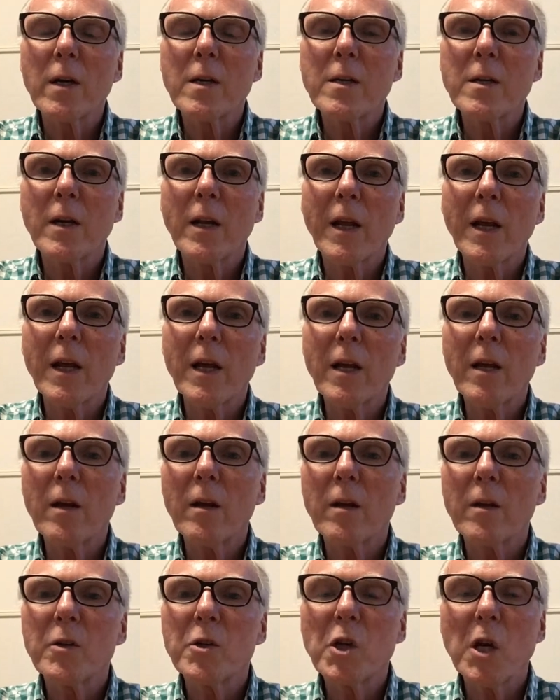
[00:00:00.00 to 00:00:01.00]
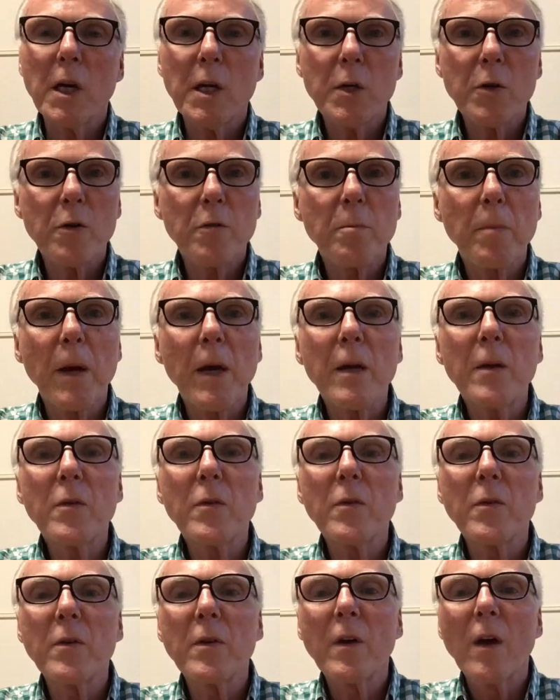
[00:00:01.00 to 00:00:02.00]
Today, a change of
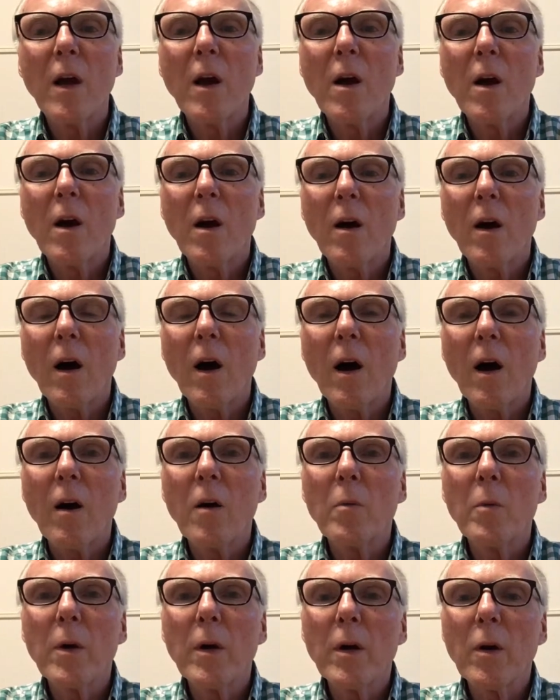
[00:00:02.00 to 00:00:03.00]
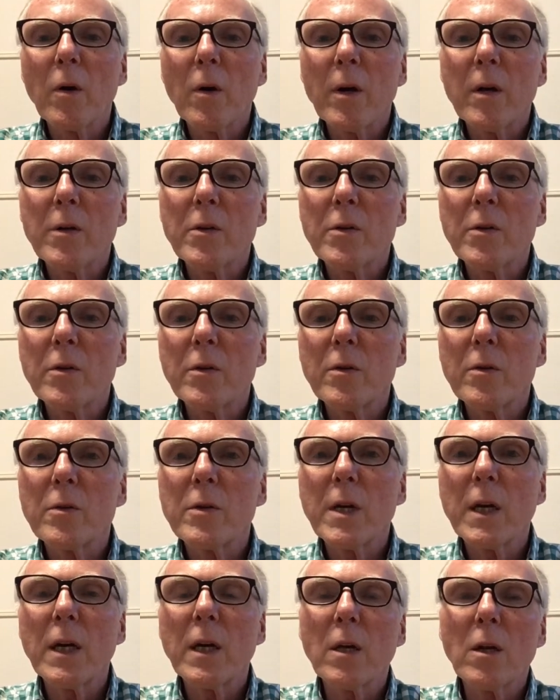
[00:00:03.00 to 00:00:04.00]
pace. We're going to
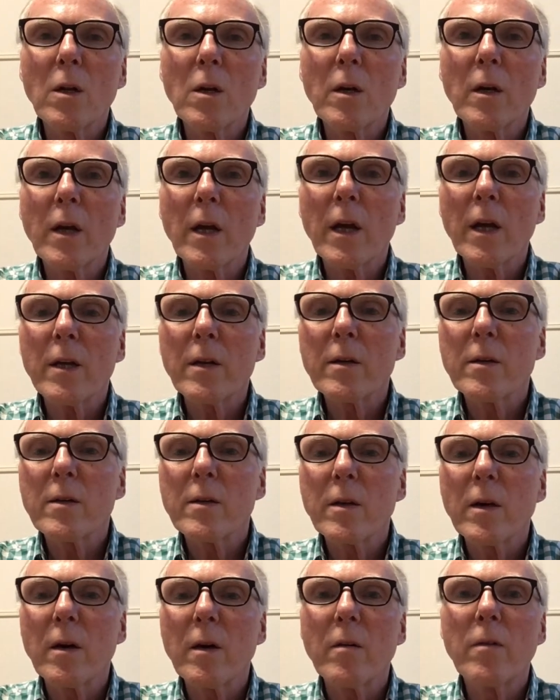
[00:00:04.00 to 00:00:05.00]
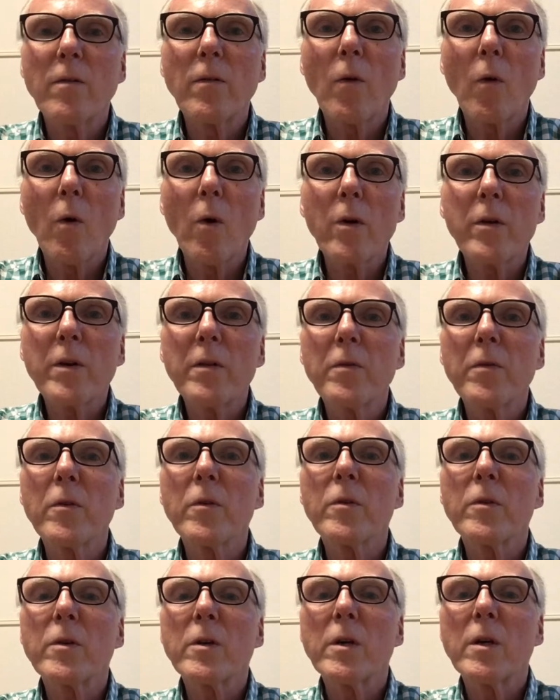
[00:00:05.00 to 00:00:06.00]
take a look at four
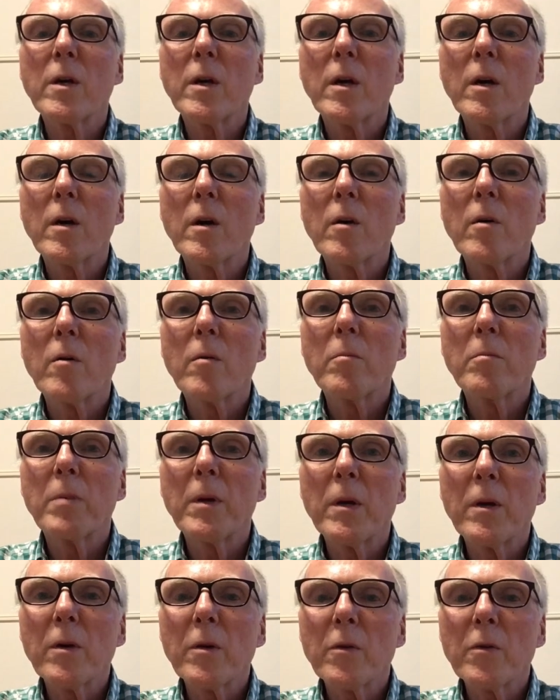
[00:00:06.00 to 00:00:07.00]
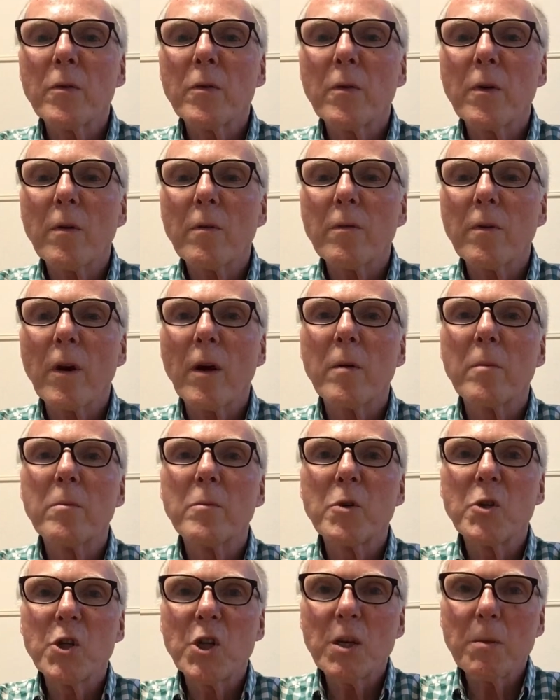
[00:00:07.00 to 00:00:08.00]
different beers from
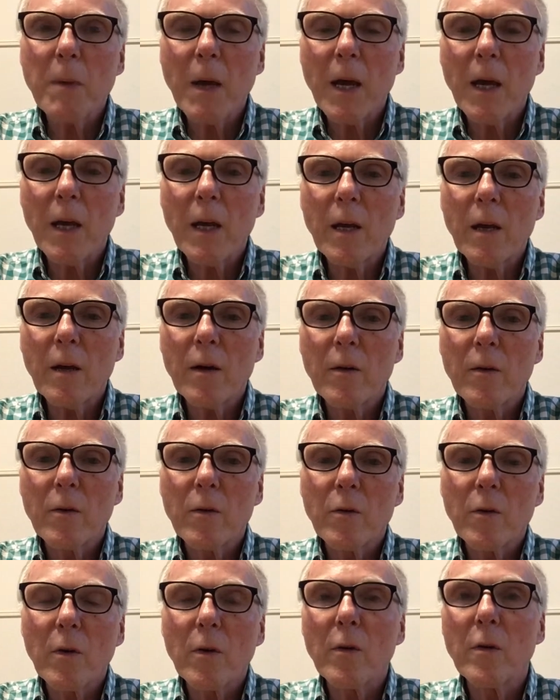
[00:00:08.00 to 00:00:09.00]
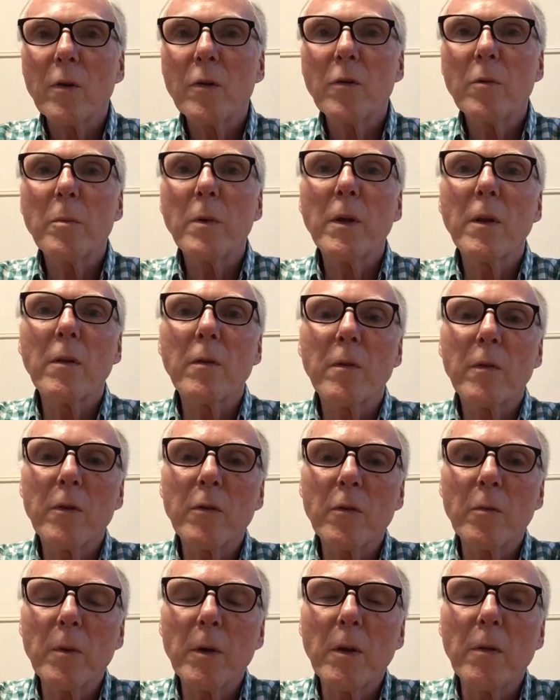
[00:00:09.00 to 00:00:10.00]
Chimay. So this will be
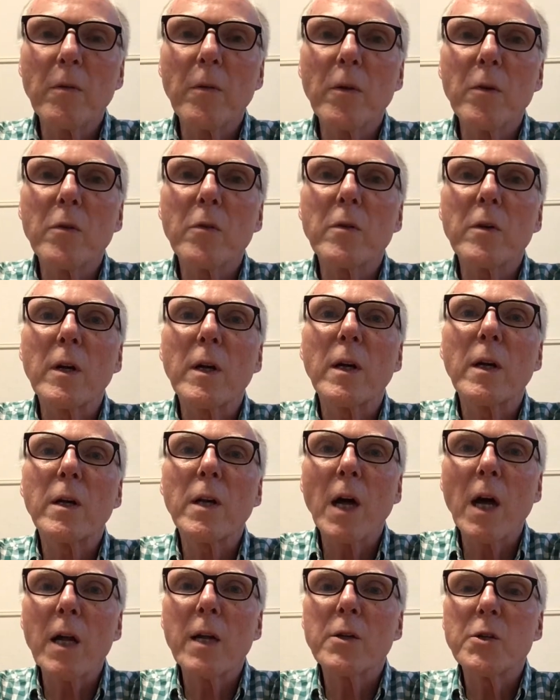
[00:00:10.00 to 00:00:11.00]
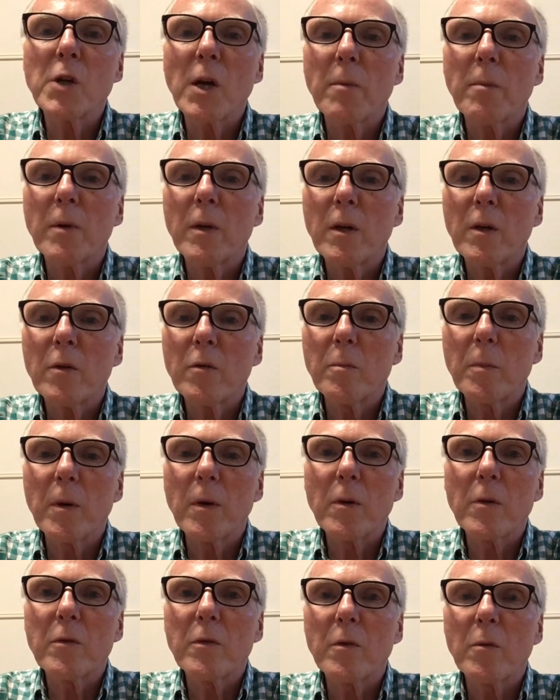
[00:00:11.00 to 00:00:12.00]
the first non-Japanese
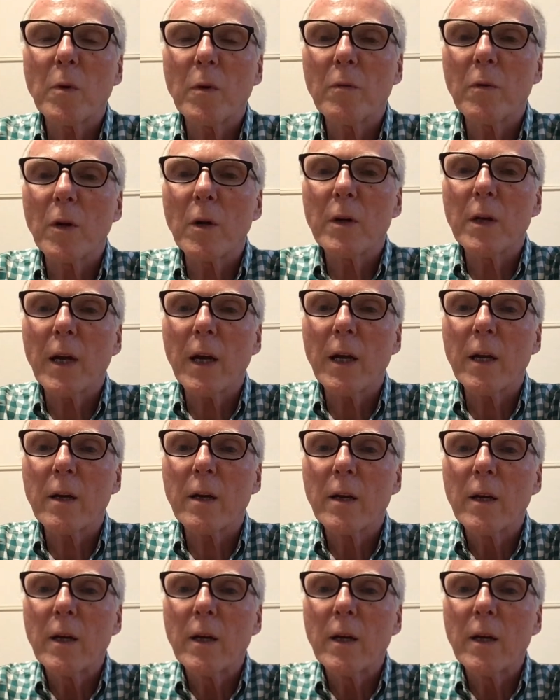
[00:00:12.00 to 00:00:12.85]
beers that we've looked at.